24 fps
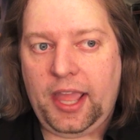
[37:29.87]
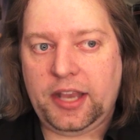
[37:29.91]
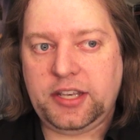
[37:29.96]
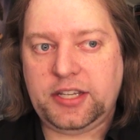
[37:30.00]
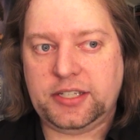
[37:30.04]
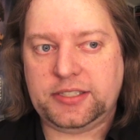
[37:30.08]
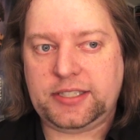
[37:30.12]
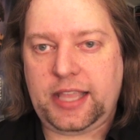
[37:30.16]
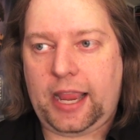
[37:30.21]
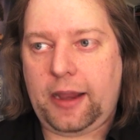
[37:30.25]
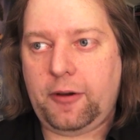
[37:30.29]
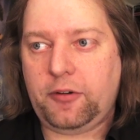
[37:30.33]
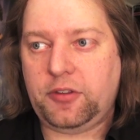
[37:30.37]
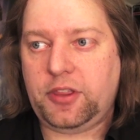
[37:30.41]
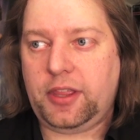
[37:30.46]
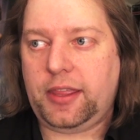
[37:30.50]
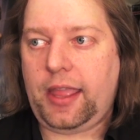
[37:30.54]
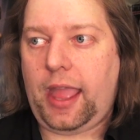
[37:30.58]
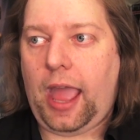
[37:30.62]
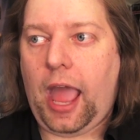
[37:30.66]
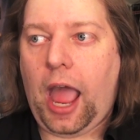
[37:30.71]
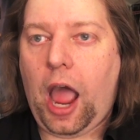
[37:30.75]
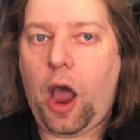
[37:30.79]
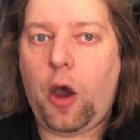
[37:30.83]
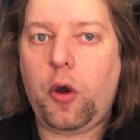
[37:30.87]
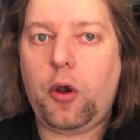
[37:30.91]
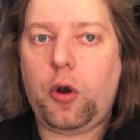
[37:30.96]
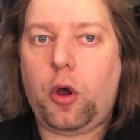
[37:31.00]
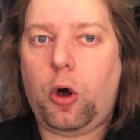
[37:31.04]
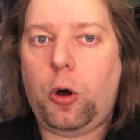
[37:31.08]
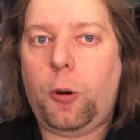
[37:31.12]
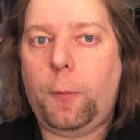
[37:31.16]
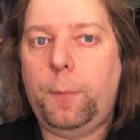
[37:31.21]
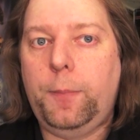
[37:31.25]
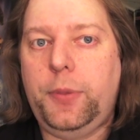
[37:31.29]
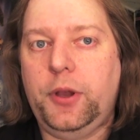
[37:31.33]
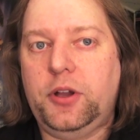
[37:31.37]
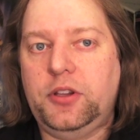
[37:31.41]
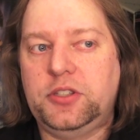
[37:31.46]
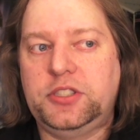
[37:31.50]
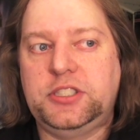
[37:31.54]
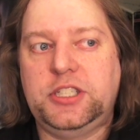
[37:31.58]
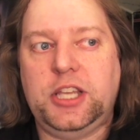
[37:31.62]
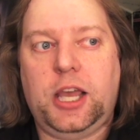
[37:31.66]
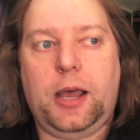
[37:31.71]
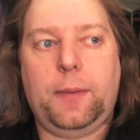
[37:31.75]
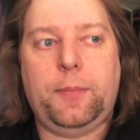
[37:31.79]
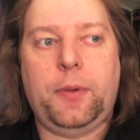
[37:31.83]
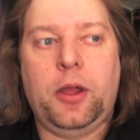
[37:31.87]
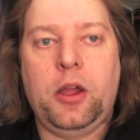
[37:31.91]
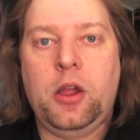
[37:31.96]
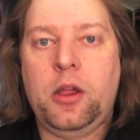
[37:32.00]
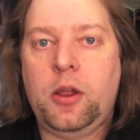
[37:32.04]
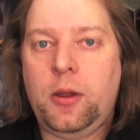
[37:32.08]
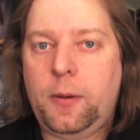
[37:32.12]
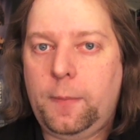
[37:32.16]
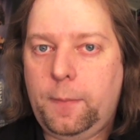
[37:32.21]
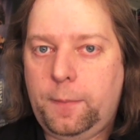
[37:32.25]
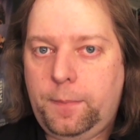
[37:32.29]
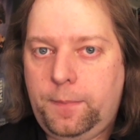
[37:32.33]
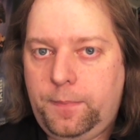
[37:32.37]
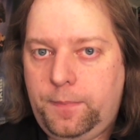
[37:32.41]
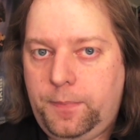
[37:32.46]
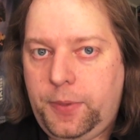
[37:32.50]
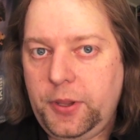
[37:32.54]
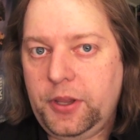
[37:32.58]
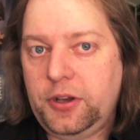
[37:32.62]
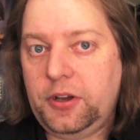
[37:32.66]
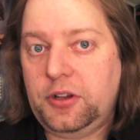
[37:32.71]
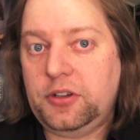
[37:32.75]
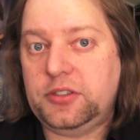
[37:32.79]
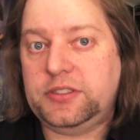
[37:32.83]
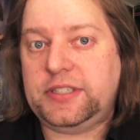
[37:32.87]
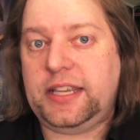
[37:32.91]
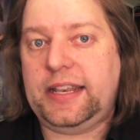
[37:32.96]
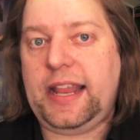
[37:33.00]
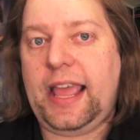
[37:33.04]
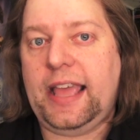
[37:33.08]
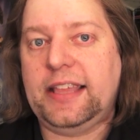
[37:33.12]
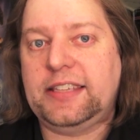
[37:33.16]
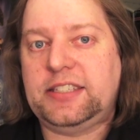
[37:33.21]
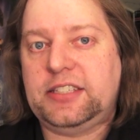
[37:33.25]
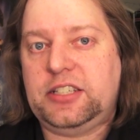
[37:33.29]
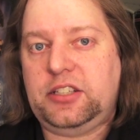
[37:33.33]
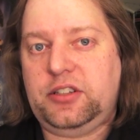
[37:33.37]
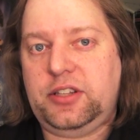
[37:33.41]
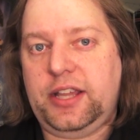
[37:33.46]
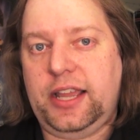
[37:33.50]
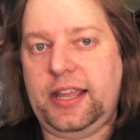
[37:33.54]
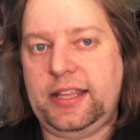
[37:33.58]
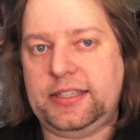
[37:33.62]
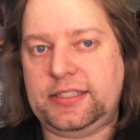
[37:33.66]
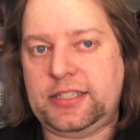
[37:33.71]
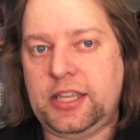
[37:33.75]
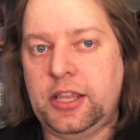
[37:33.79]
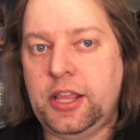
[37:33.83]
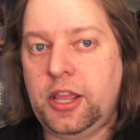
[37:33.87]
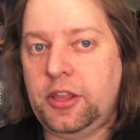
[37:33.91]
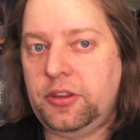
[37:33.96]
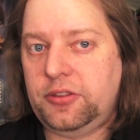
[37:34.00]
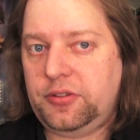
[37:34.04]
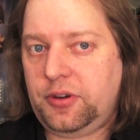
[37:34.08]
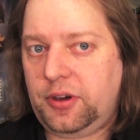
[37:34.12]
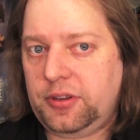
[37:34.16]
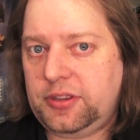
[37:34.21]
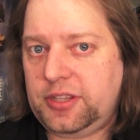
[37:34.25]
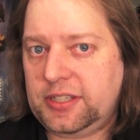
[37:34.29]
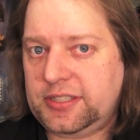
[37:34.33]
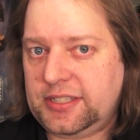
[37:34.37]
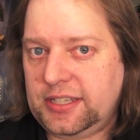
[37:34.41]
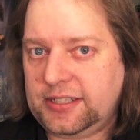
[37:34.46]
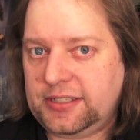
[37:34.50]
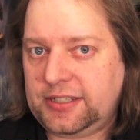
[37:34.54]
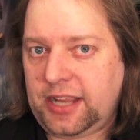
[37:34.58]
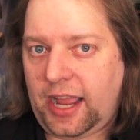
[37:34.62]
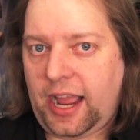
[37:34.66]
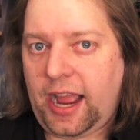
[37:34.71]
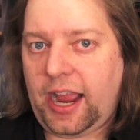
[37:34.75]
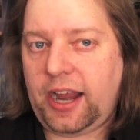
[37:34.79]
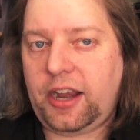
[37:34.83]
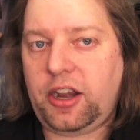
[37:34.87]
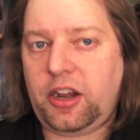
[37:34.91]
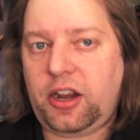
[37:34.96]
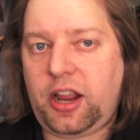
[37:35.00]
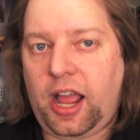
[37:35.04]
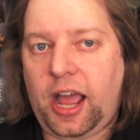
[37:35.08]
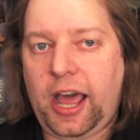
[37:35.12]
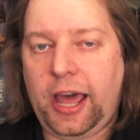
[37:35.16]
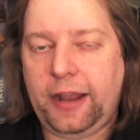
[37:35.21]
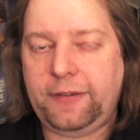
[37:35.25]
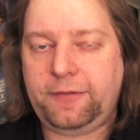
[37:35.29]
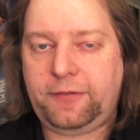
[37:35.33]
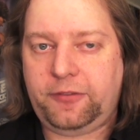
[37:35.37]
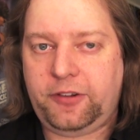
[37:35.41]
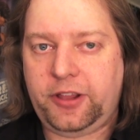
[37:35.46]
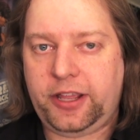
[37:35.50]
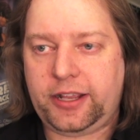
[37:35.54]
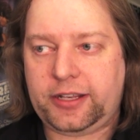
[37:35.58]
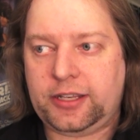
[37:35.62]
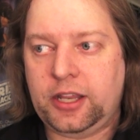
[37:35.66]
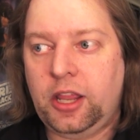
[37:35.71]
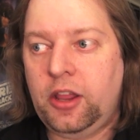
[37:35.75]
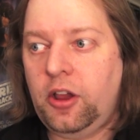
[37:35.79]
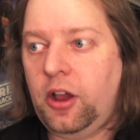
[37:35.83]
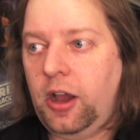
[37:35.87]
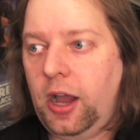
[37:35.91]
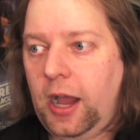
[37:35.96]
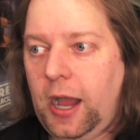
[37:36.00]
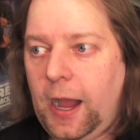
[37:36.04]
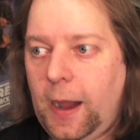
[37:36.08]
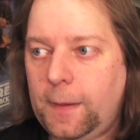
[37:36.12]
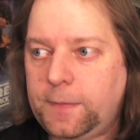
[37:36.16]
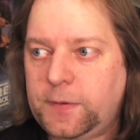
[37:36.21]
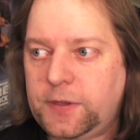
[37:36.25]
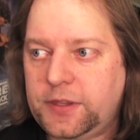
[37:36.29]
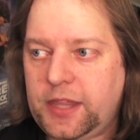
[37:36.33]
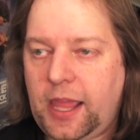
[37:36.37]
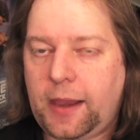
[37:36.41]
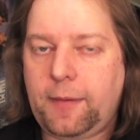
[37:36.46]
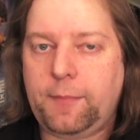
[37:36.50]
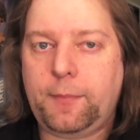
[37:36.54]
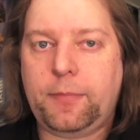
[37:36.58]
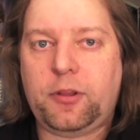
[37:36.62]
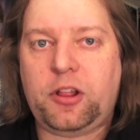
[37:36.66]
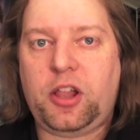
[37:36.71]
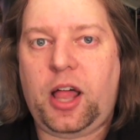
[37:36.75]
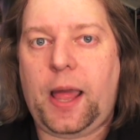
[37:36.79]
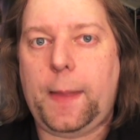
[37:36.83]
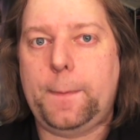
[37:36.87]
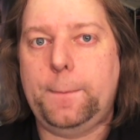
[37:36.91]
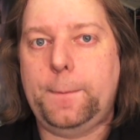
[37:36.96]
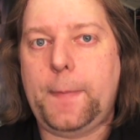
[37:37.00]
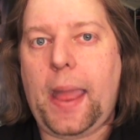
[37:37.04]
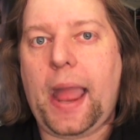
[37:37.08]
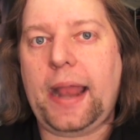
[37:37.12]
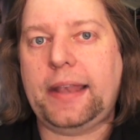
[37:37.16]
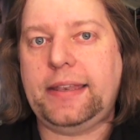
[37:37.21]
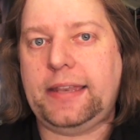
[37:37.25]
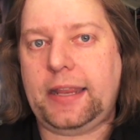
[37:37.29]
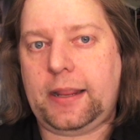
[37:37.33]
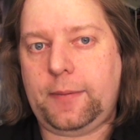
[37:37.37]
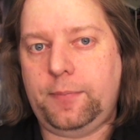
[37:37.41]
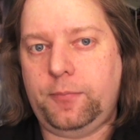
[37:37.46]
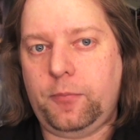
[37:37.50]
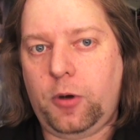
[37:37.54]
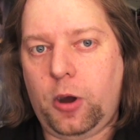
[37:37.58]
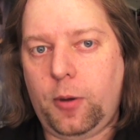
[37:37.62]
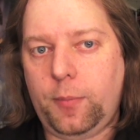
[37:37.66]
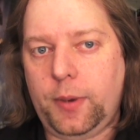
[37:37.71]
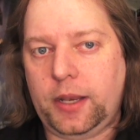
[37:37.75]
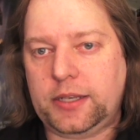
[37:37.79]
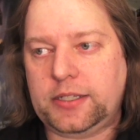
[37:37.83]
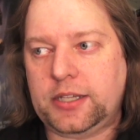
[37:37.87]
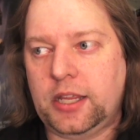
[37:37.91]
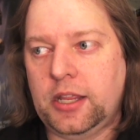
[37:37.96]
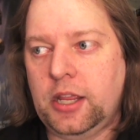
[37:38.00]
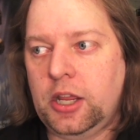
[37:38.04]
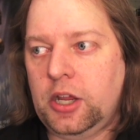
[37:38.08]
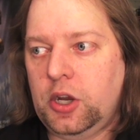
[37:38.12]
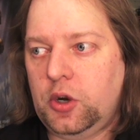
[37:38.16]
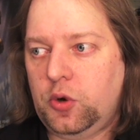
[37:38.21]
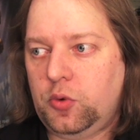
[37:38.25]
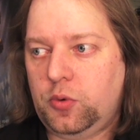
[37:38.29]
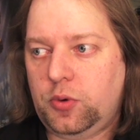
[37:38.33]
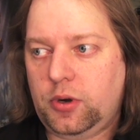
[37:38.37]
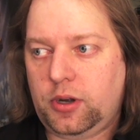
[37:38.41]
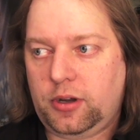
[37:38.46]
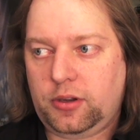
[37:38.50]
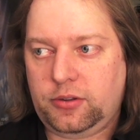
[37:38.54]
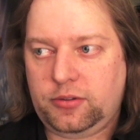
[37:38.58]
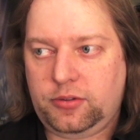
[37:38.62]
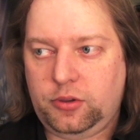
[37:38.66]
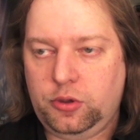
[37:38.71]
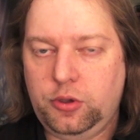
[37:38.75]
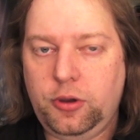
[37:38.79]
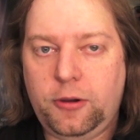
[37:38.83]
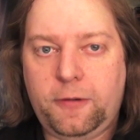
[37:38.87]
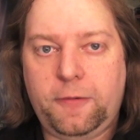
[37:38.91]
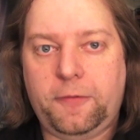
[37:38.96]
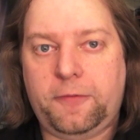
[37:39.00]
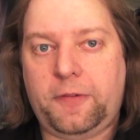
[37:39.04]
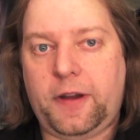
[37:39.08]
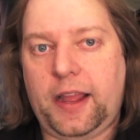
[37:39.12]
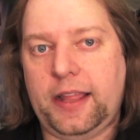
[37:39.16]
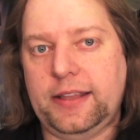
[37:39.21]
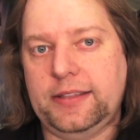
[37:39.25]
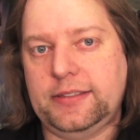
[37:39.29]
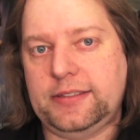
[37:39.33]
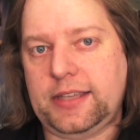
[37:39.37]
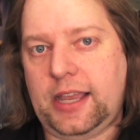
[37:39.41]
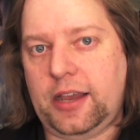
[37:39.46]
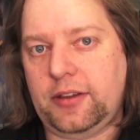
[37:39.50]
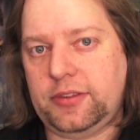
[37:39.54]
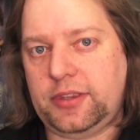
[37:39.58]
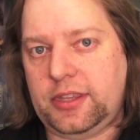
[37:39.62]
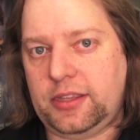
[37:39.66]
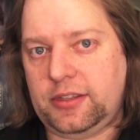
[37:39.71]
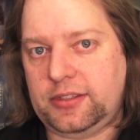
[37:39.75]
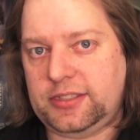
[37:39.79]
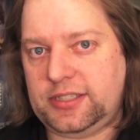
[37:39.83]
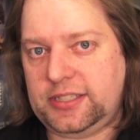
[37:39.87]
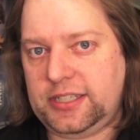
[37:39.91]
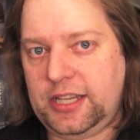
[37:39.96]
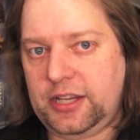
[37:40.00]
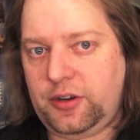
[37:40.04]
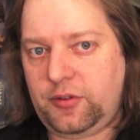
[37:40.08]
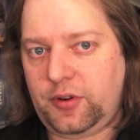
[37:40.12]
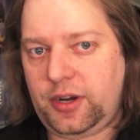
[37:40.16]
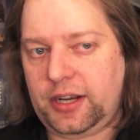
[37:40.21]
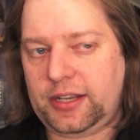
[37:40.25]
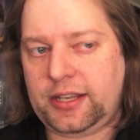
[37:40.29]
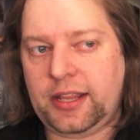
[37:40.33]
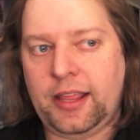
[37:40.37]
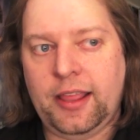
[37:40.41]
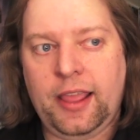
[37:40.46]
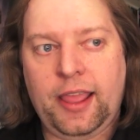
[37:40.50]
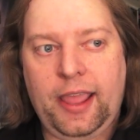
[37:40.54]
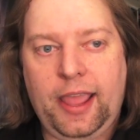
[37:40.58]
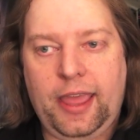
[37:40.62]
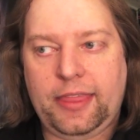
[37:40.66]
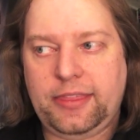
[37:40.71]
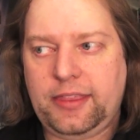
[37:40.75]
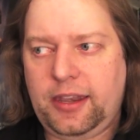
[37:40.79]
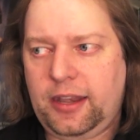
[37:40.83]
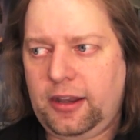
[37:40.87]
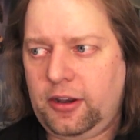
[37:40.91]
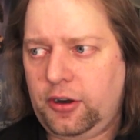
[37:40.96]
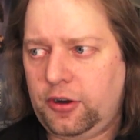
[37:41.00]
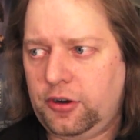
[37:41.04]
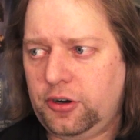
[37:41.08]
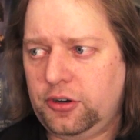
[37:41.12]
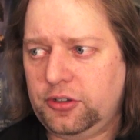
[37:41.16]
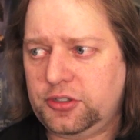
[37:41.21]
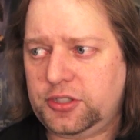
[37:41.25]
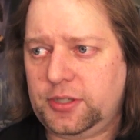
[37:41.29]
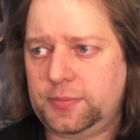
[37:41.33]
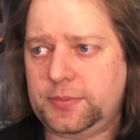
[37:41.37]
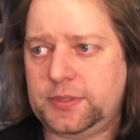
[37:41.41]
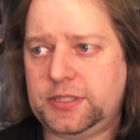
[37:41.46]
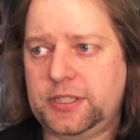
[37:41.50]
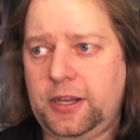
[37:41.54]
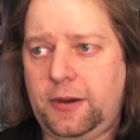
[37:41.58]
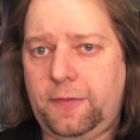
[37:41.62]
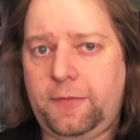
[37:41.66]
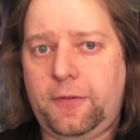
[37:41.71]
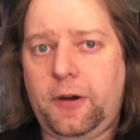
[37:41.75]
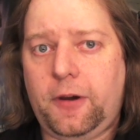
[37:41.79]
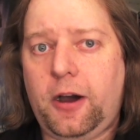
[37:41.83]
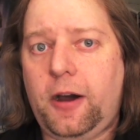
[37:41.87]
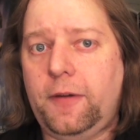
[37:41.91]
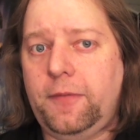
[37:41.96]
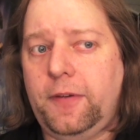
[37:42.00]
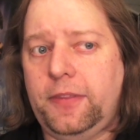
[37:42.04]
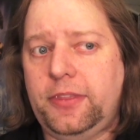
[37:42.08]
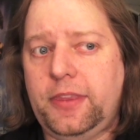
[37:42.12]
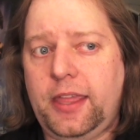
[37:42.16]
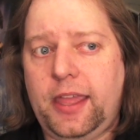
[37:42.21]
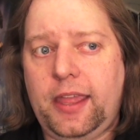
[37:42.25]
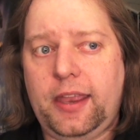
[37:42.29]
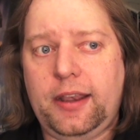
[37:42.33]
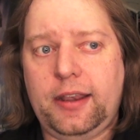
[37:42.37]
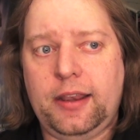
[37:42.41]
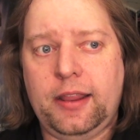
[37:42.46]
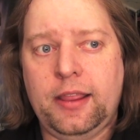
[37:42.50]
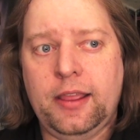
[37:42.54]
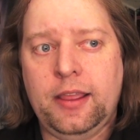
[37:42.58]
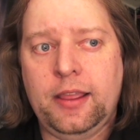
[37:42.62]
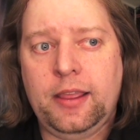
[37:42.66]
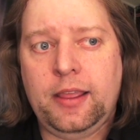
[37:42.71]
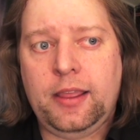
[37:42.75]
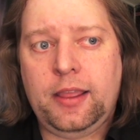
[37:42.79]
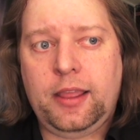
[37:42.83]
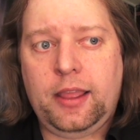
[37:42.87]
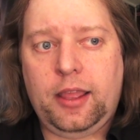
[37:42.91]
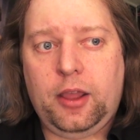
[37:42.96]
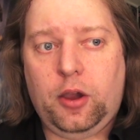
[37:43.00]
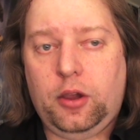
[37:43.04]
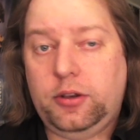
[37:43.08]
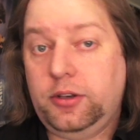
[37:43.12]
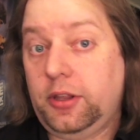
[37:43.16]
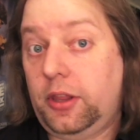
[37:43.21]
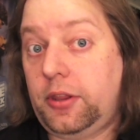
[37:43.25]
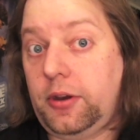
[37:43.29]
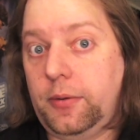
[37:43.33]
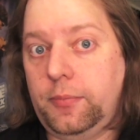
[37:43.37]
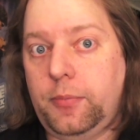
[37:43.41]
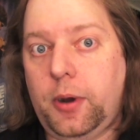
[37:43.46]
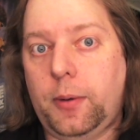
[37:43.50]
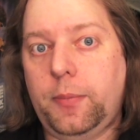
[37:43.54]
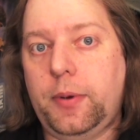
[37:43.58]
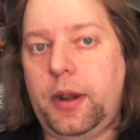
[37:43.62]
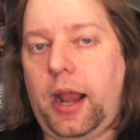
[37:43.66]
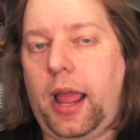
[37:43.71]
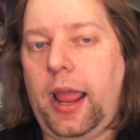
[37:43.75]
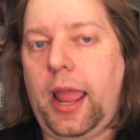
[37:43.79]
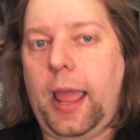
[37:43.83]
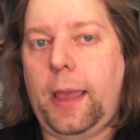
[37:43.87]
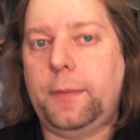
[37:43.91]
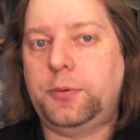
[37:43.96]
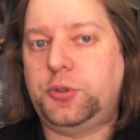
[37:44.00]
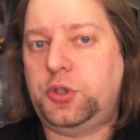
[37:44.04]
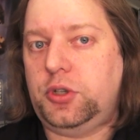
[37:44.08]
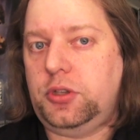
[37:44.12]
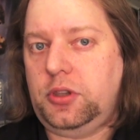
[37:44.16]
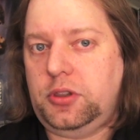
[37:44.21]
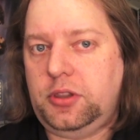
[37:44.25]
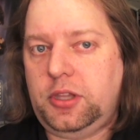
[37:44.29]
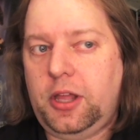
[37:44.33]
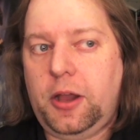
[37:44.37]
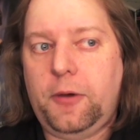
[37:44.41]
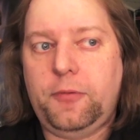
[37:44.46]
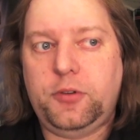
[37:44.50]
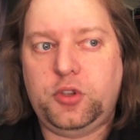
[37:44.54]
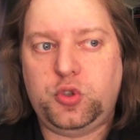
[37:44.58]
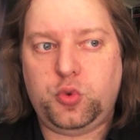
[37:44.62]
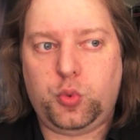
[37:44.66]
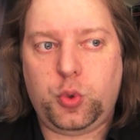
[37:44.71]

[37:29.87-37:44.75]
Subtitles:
and just everything, how it all builds and escalates throughout this entire conflict, up to that climactic moment where Luke finds out the secret, and then he hurls himself off. And then another moment I absolutely love is